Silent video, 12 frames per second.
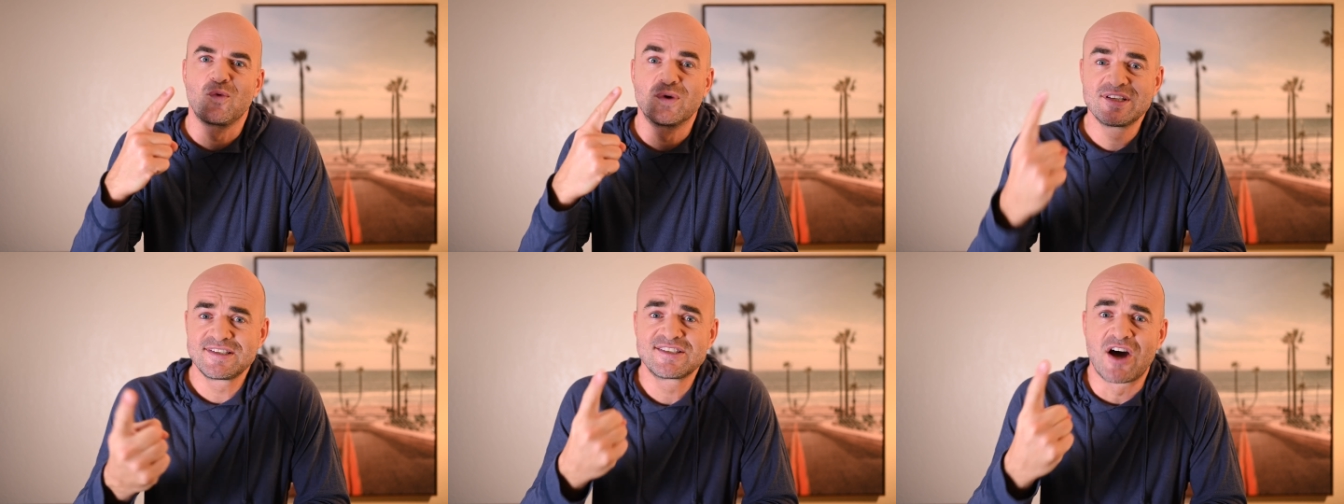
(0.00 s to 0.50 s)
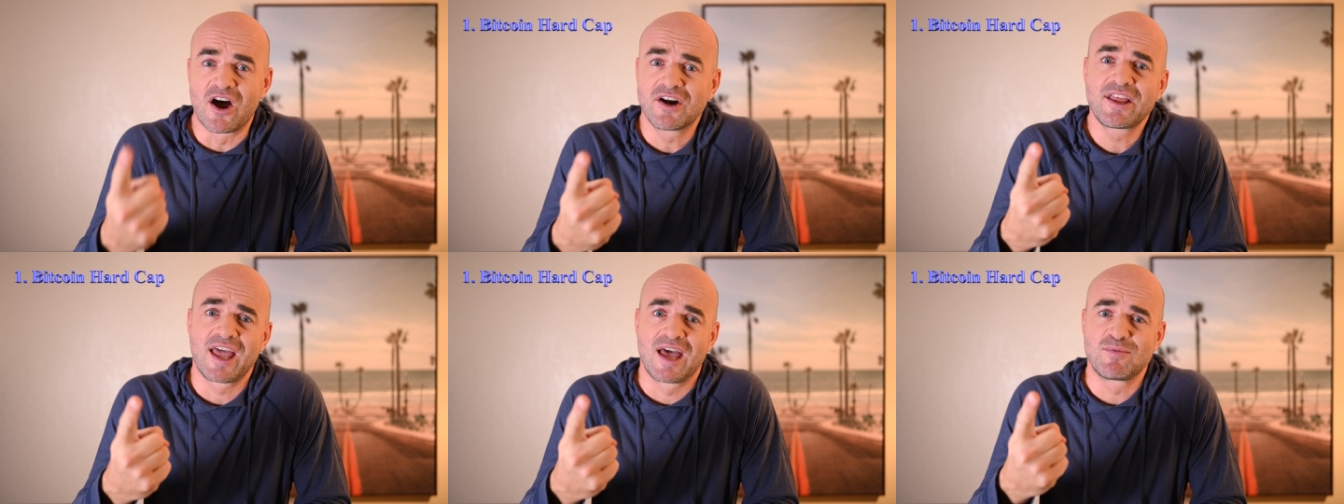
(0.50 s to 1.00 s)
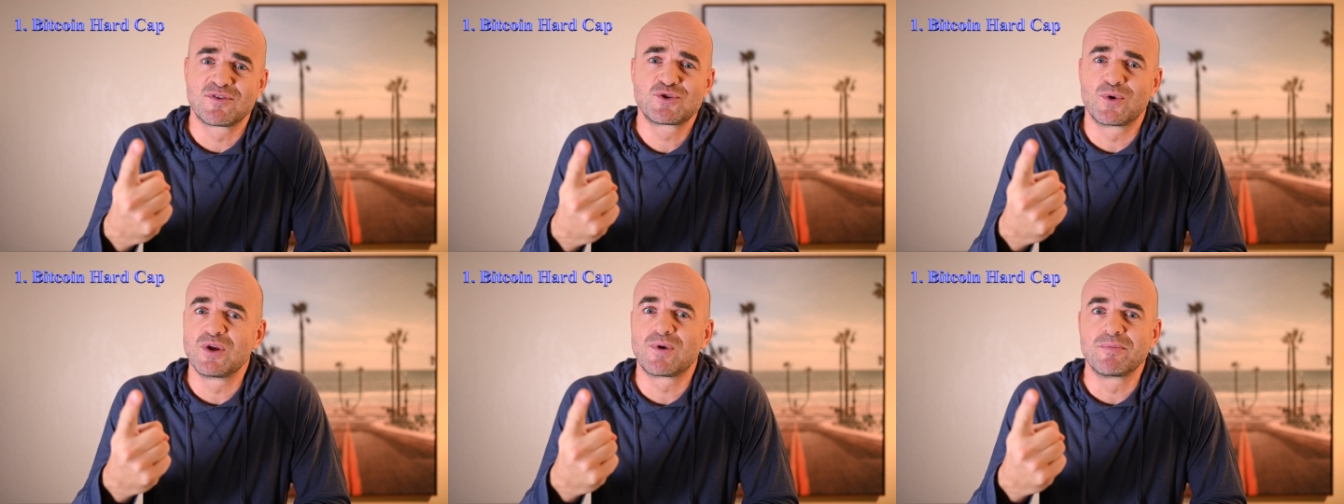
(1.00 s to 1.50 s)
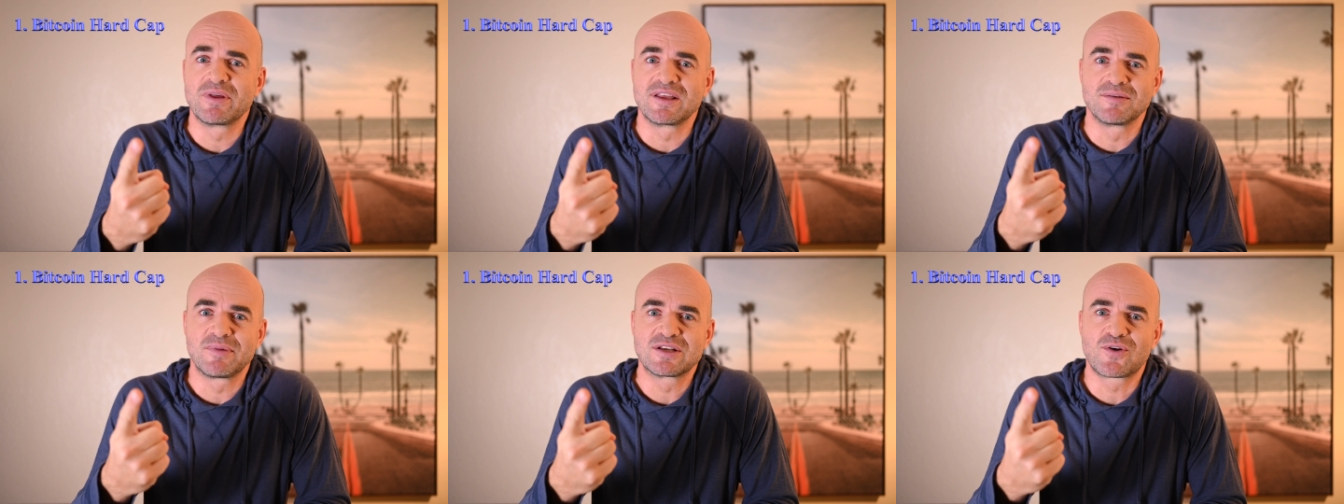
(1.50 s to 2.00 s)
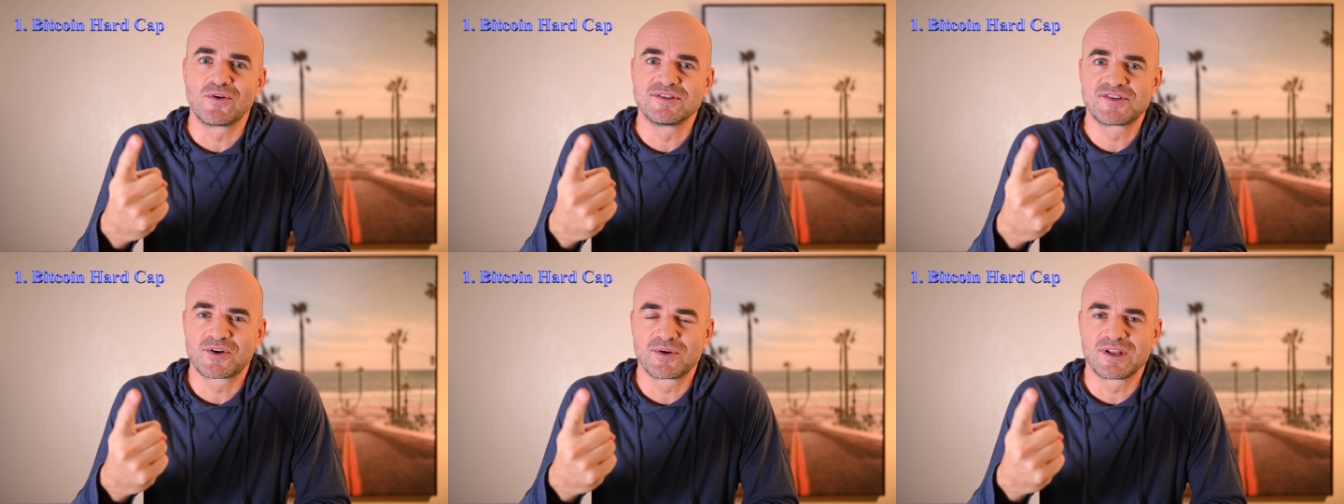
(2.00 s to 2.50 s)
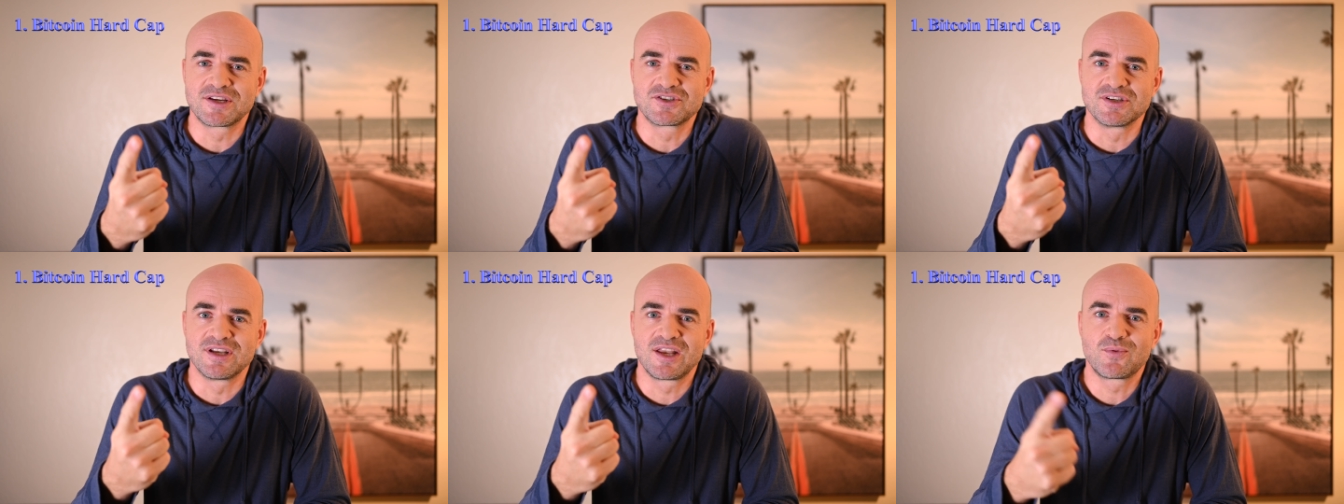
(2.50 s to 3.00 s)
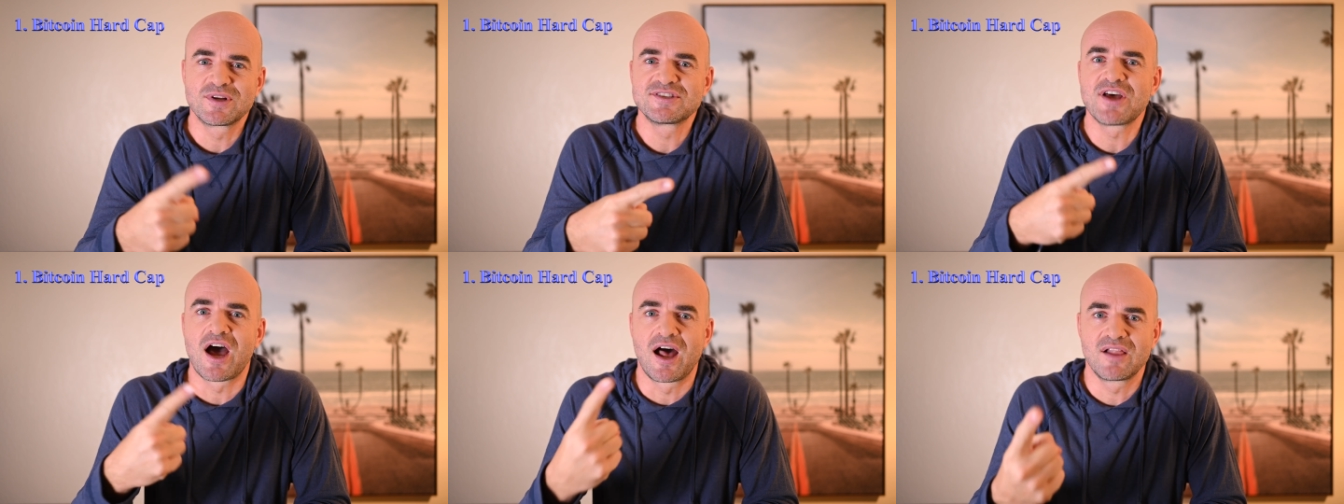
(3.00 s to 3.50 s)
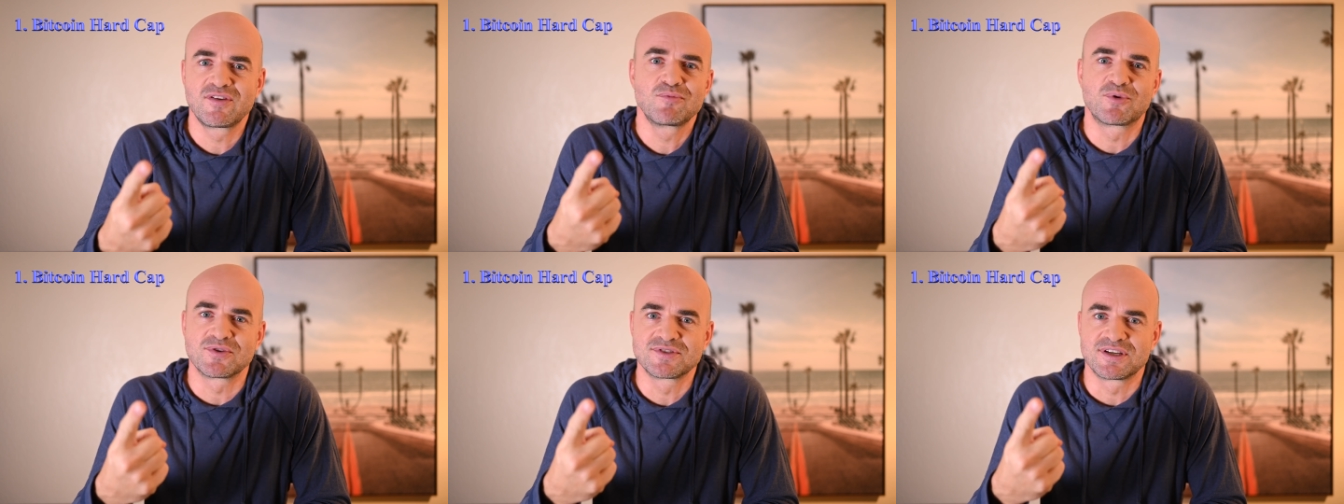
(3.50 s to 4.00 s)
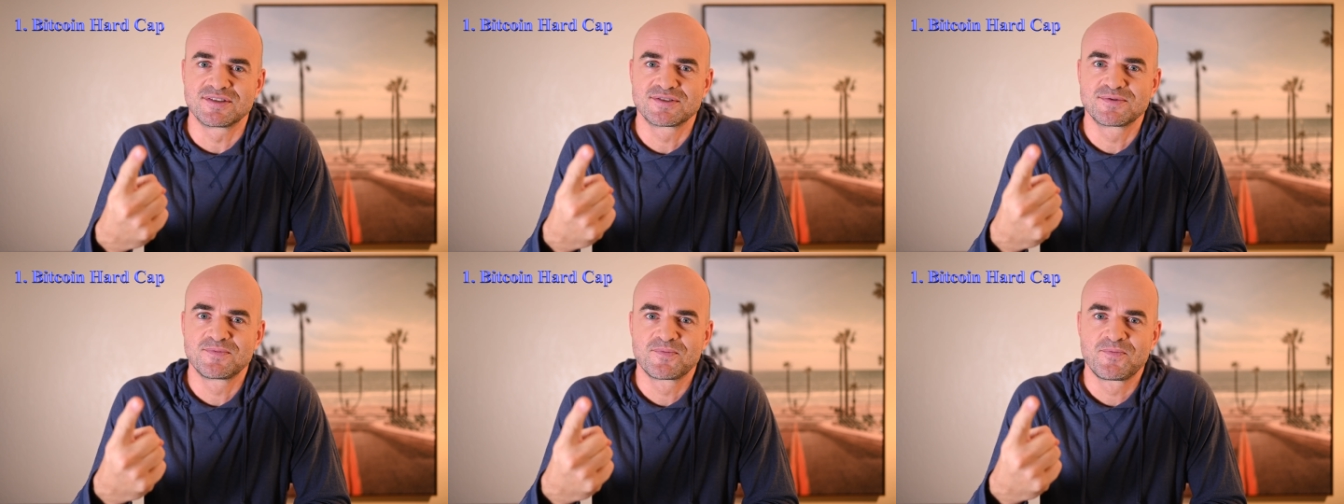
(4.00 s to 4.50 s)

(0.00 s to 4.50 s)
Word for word: what is this hard cap of 21 million Bitcoin in circulation, and what is the halving process?